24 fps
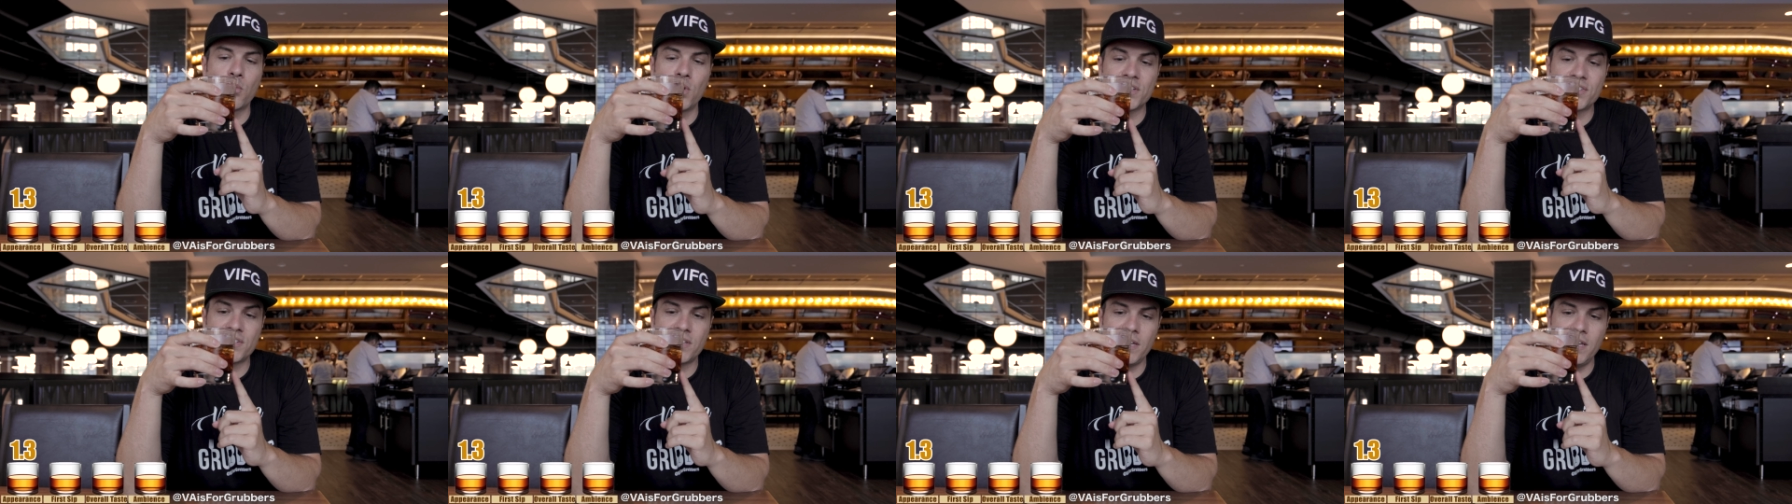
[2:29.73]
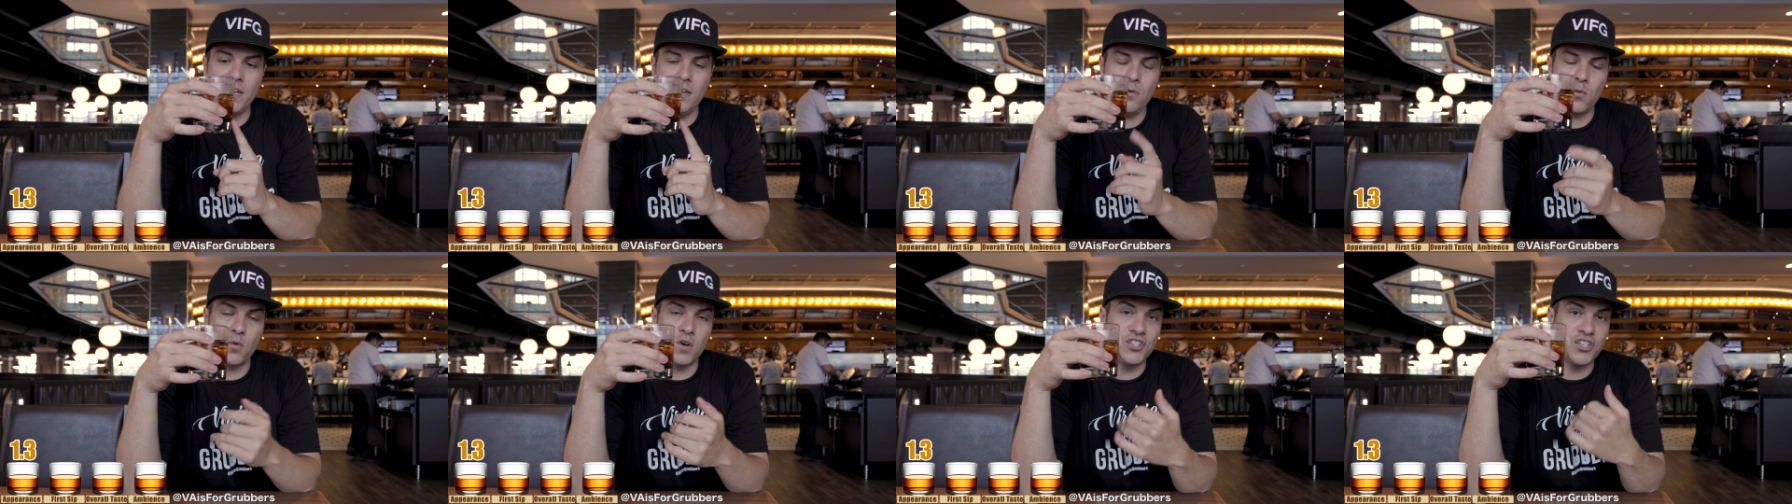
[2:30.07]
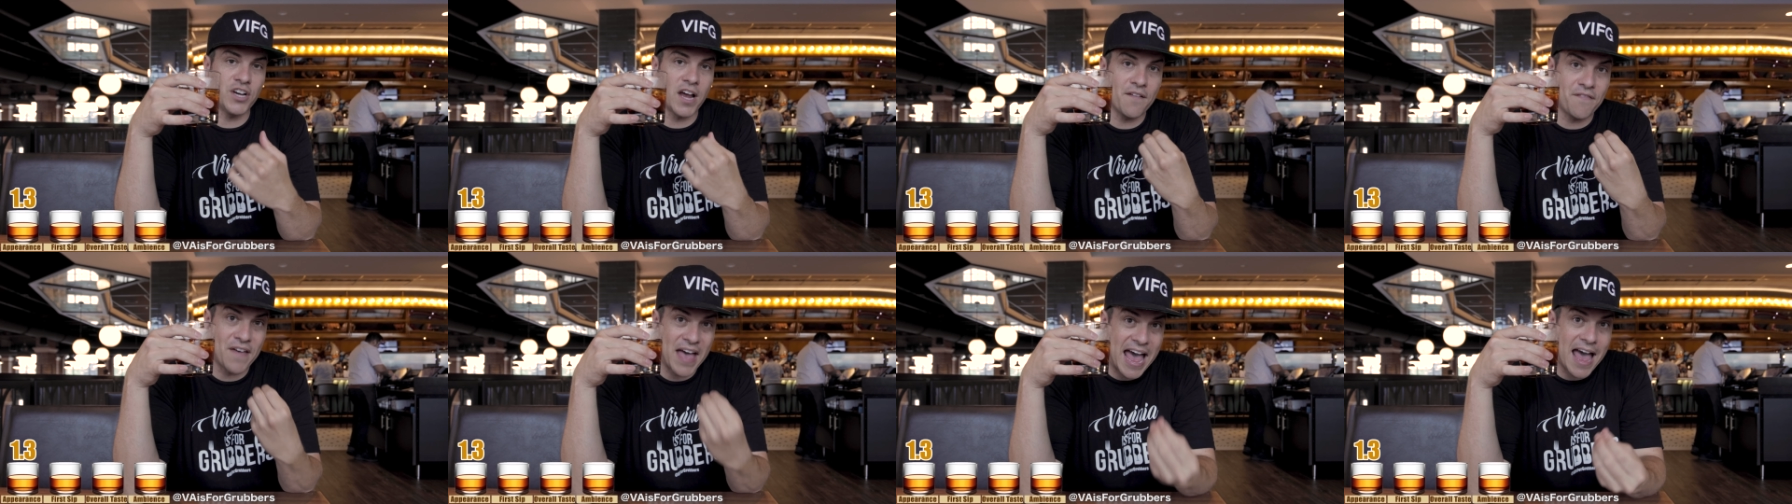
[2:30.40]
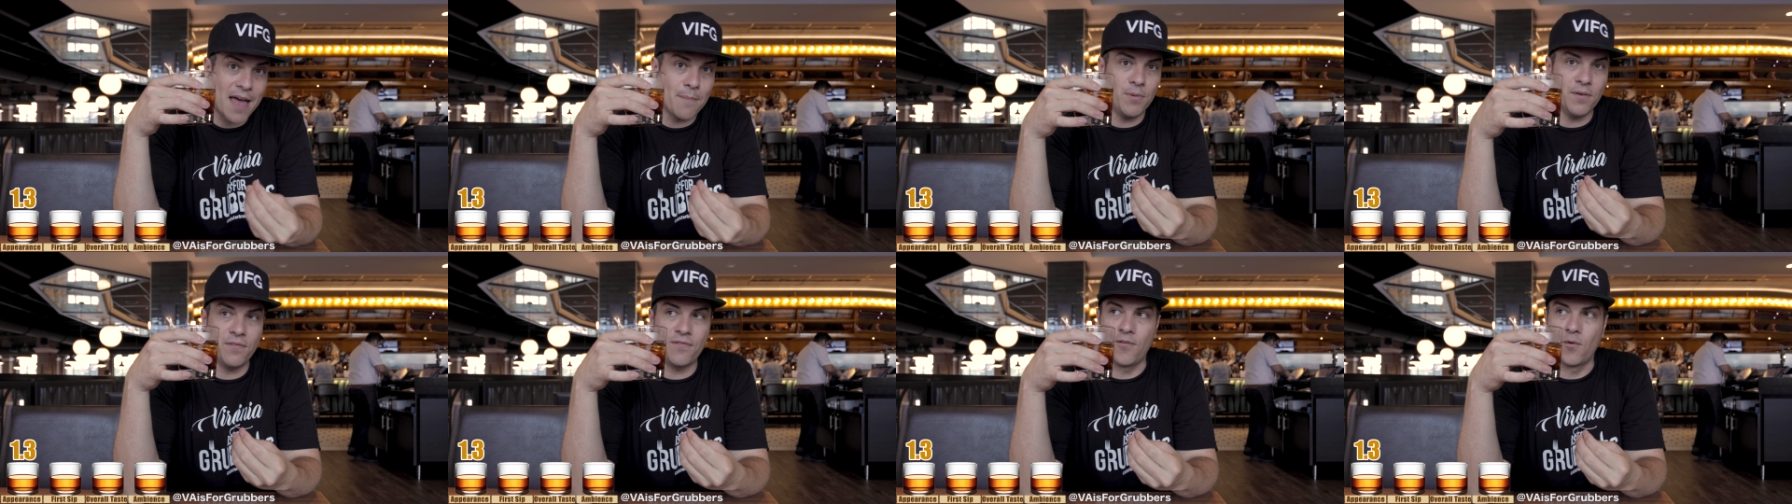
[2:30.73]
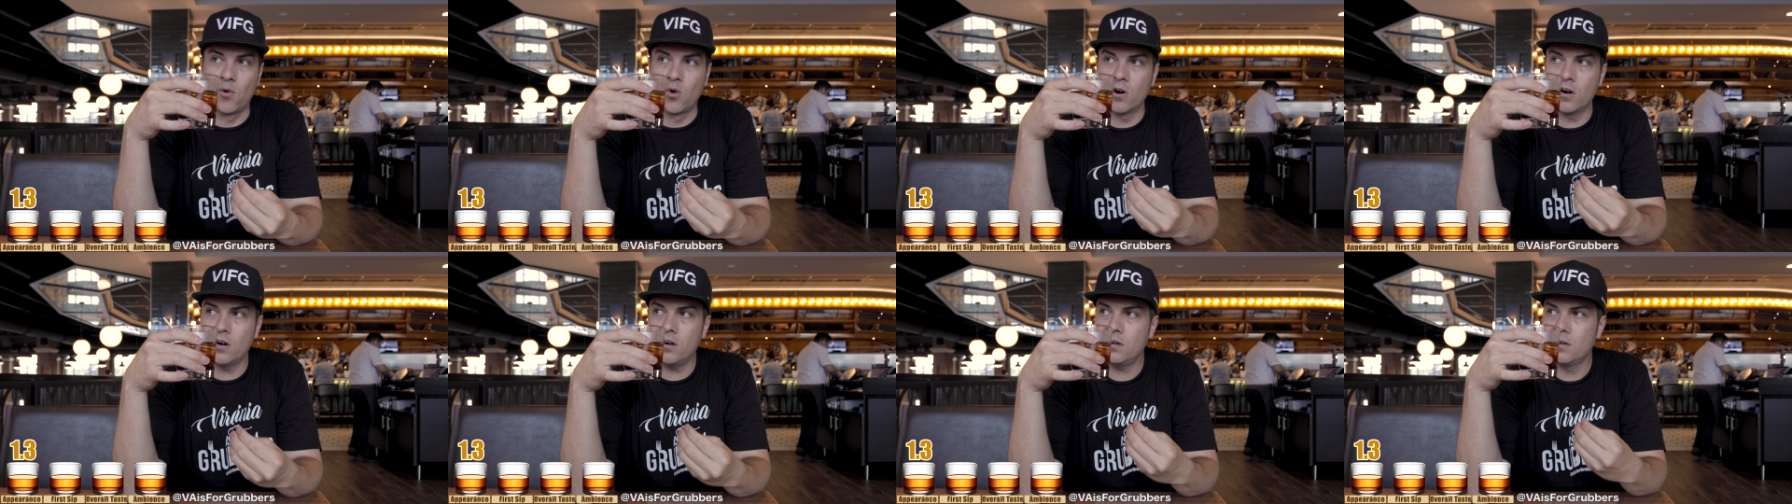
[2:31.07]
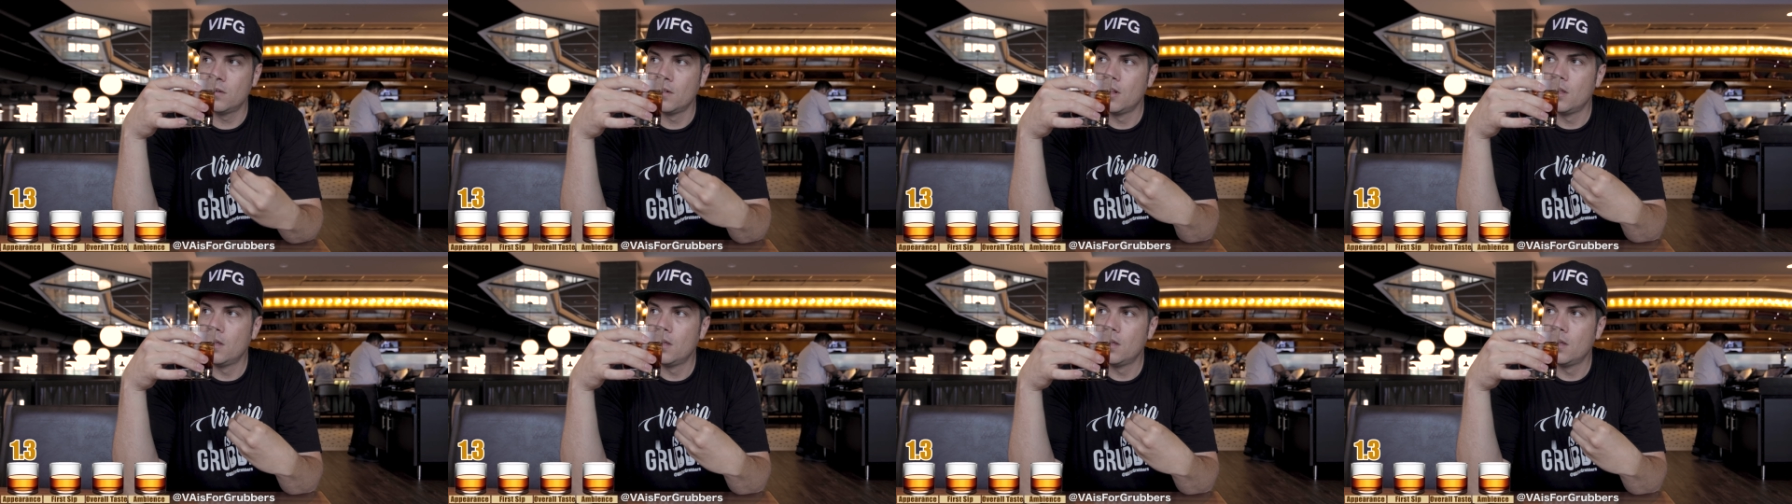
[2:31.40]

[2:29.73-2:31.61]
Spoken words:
whiskey, which I've had before.